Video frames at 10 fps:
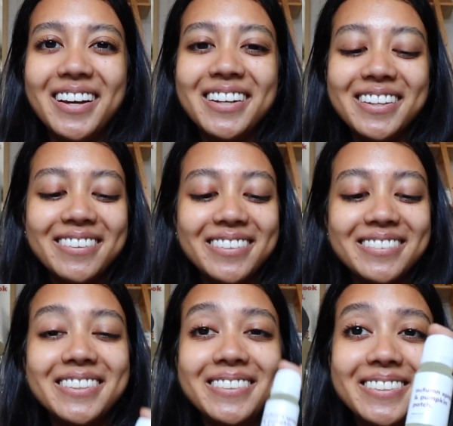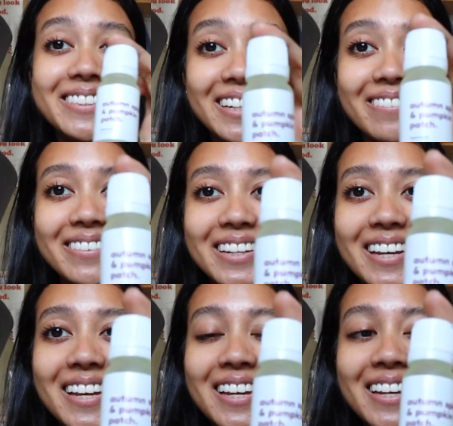you should
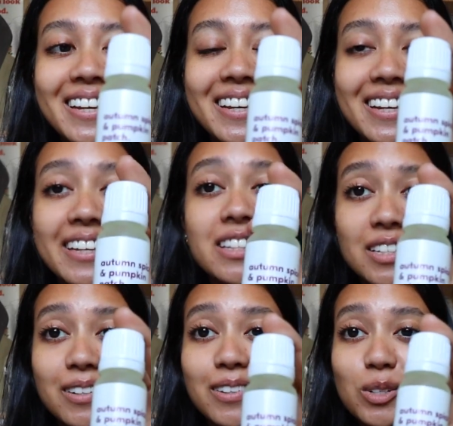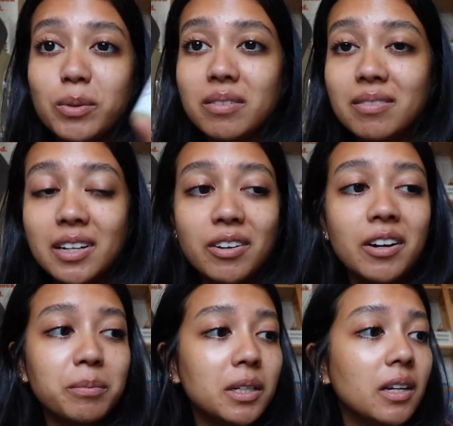definitely consider this one in your
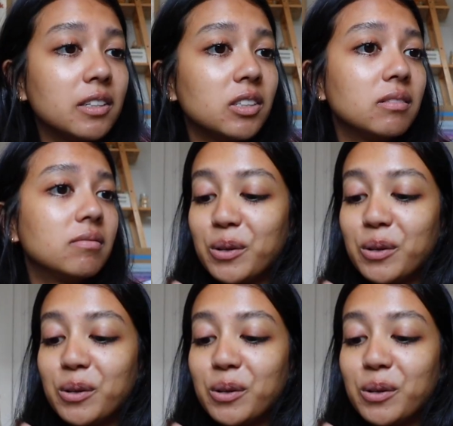autumn collection.